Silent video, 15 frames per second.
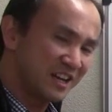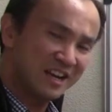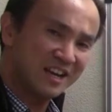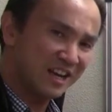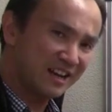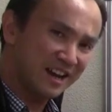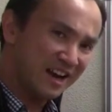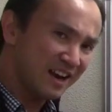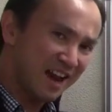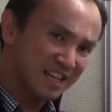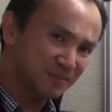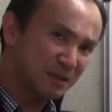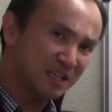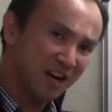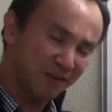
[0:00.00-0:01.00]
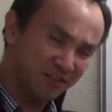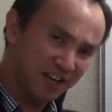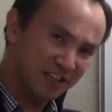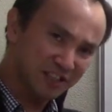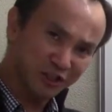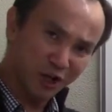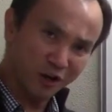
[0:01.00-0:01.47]
and that has become a
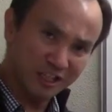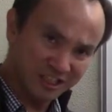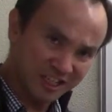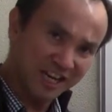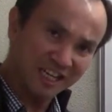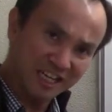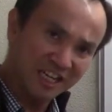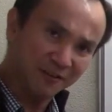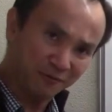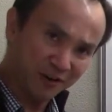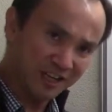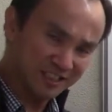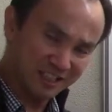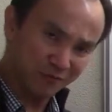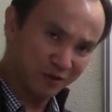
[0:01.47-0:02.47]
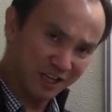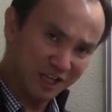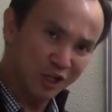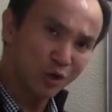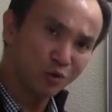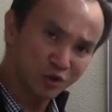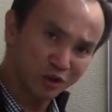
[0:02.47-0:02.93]
solid technique for us that we can
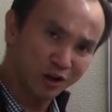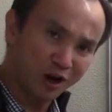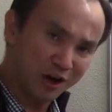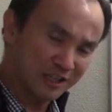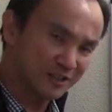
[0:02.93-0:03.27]
use a lot.